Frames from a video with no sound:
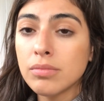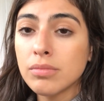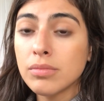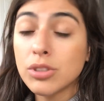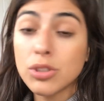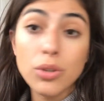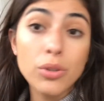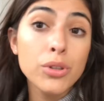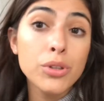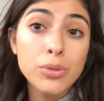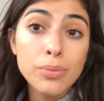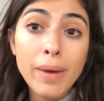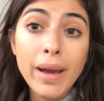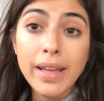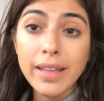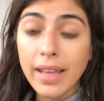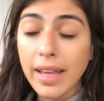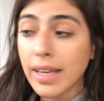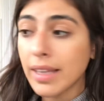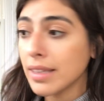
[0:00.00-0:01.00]
so you
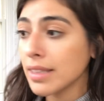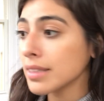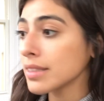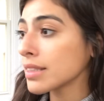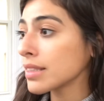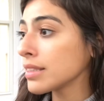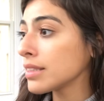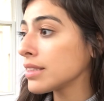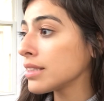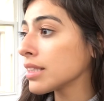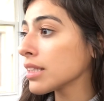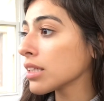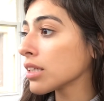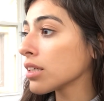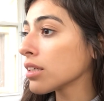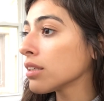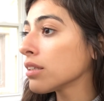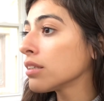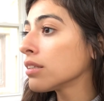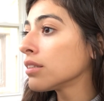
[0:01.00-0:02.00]
might like this
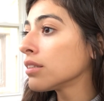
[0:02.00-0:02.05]
concealer.